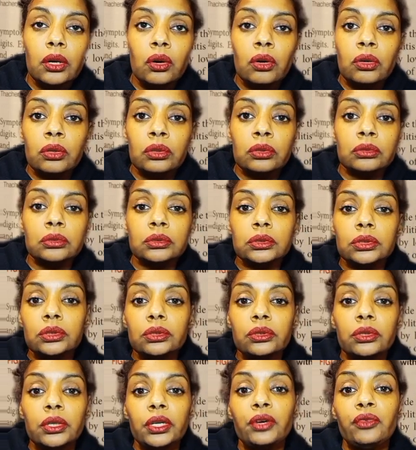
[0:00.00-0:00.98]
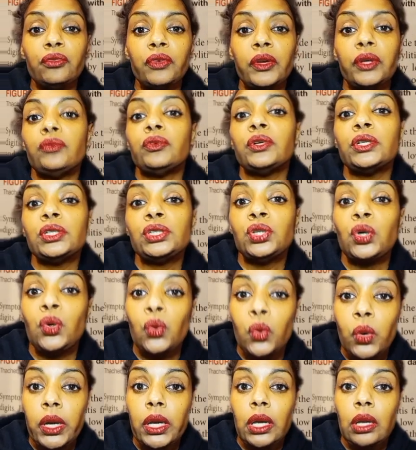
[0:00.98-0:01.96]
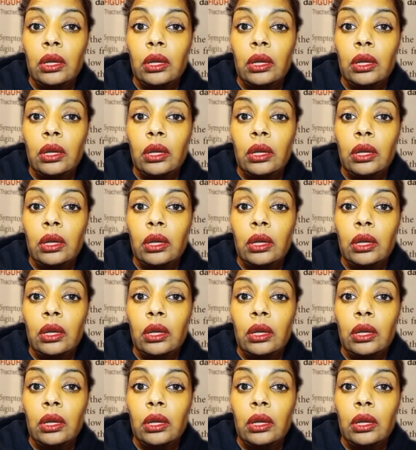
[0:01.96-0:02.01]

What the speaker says: hold their favorite toy.